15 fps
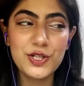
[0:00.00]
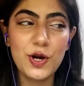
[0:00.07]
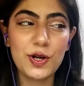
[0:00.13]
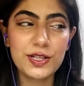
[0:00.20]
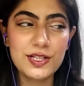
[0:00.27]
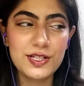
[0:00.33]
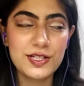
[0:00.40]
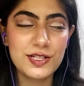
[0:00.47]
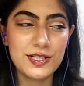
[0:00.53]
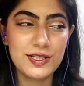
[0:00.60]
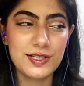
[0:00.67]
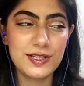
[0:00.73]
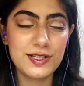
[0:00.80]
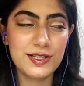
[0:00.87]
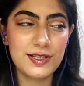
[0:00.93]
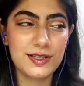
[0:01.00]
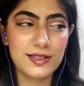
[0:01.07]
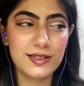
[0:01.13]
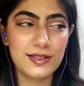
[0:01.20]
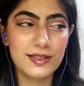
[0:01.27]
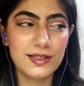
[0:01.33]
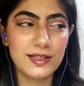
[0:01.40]
sure this
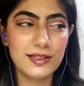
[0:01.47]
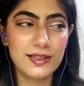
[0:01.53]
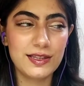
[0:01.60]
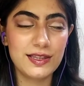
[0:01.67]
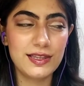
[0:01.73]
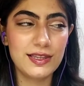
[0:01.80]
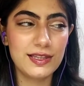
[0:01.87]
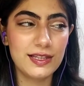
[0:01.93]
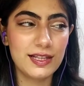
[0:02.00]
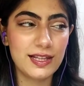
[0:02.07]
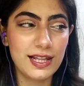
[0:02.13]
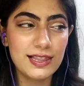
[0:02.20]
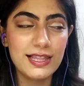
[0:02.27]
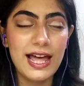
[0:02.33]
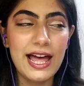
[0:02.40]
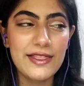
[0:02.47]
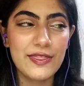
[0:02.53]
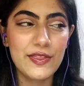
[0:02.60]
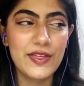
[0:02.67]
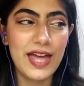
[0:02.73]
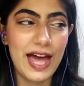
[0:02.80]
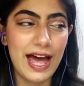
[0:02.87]
the, the thing
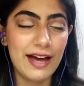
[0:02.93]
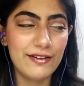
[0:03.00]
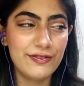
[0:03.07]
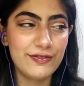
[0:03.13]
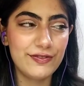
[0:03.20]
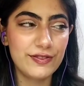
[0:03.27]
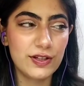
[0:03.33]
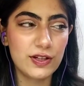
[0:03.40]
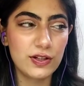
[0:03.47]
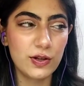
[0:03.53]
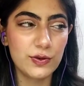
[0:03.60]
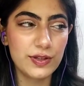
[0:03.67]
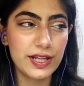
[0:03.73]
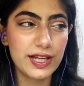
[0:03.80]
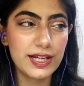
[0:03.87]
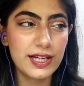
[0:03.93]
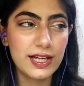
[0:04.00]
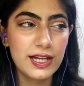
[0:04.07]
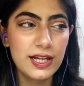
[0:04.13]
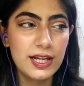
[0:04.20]
that they have, the clothing,